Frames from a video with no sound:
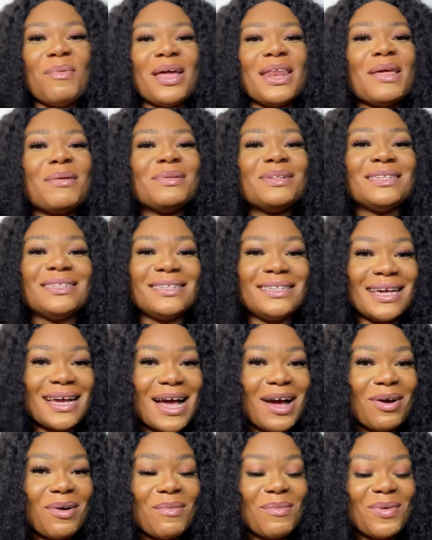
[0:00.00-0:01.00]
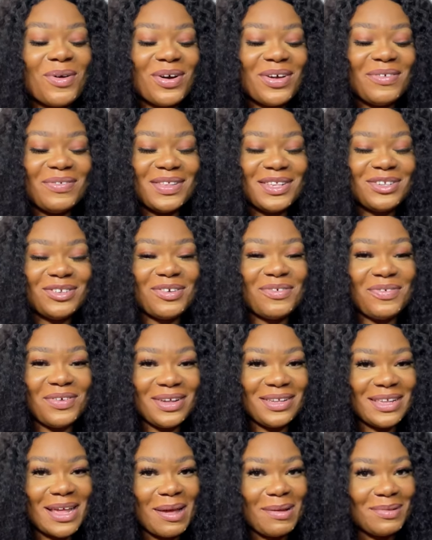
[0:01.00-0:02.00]
My name is Nsikak Umoh. If this is your
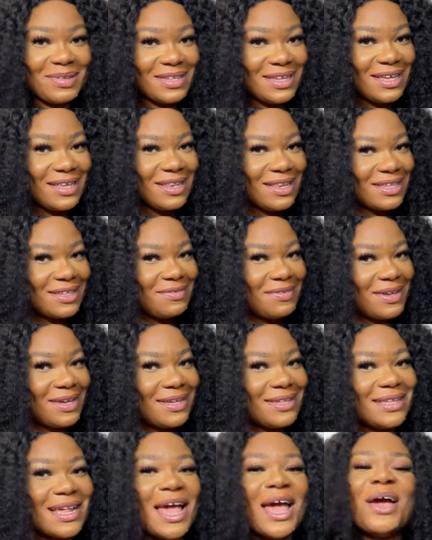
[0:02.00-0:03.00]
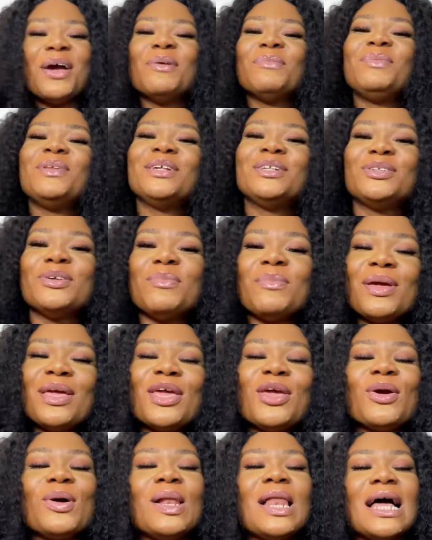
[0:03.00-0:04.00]
first time seeing this face, please don't
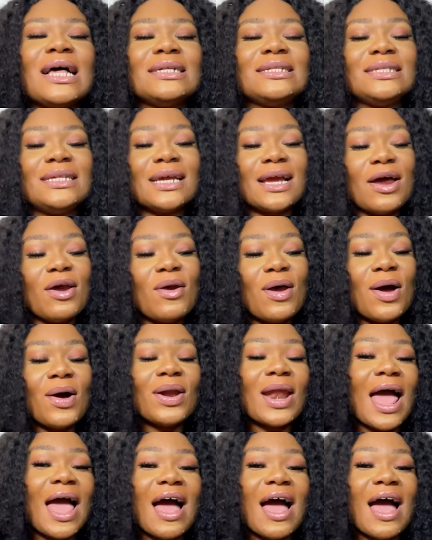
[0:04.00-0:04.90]
make it your last. Stick around.